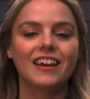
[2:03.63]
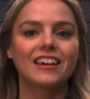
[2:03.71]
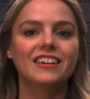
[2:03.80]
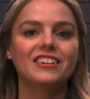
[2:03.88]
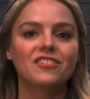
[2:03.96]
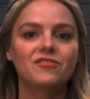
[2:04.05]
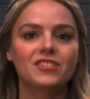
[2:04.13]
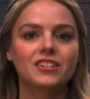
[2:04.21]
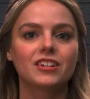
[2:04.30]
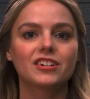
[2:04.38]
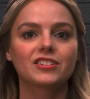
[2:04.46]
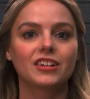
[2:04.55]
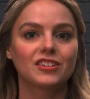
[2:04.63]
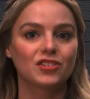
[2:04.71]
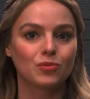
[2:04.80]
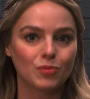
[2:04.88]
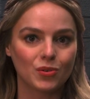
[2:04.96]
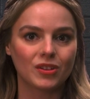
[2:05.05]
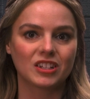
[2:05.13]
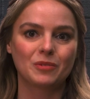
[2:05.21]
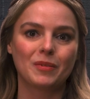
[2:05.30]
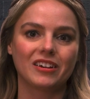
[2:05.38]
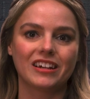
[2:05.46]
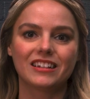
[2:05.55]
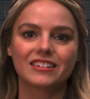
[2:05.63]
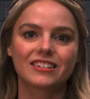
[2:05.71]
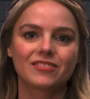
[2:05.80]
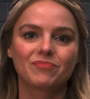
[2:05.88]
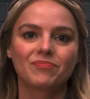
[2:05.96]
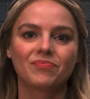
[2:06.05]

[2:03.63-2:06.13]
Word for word: and give visitors a smooth experience.